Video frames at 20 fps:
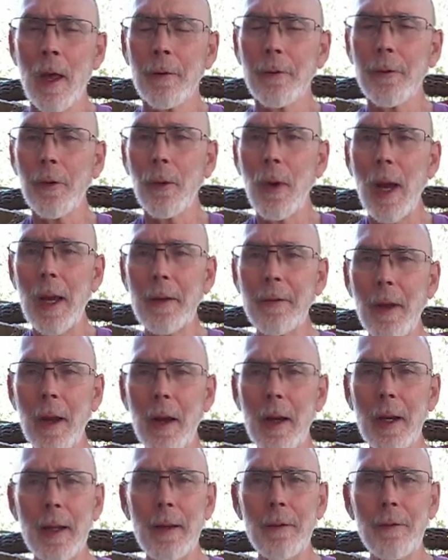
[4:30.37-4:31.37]
So right
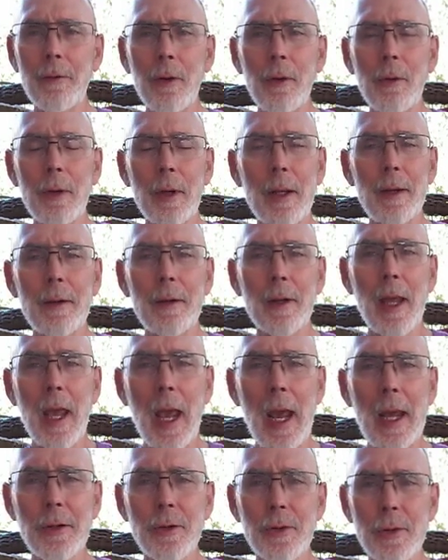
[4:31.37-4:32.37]
there it gives you an
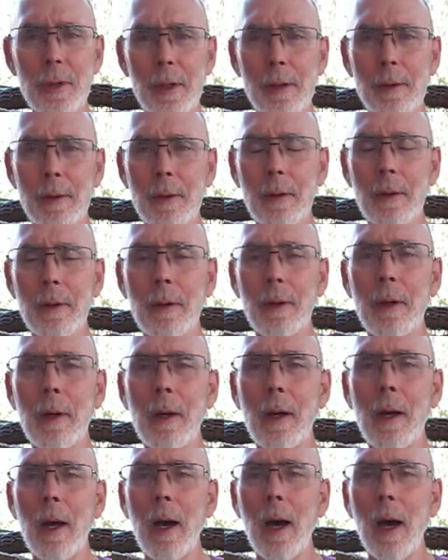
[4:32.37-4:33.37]
indication
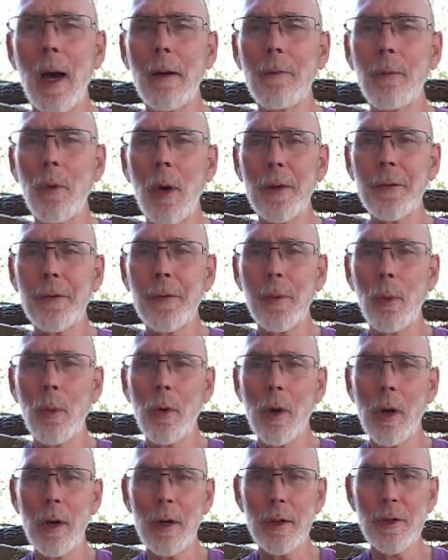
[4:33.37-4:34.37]
of what the
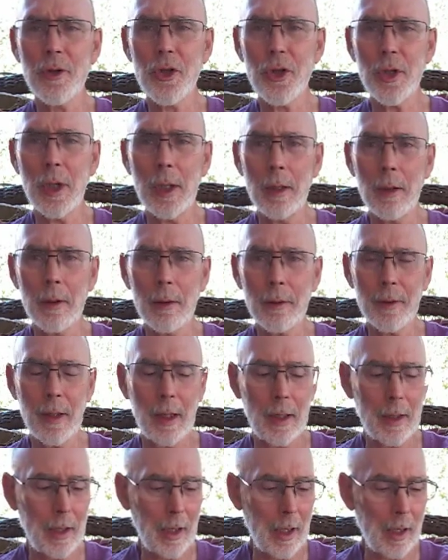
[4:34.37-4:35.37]
word shield
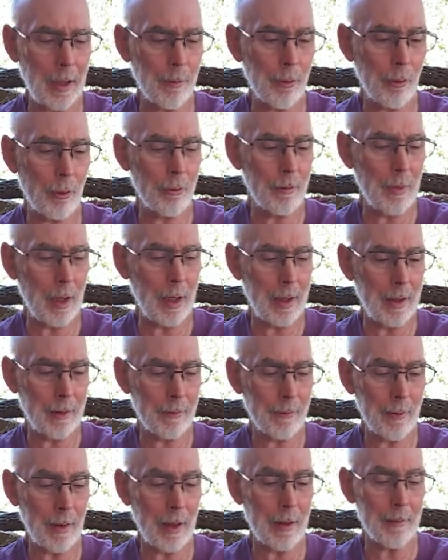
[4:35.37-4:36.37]
in Hebrew means.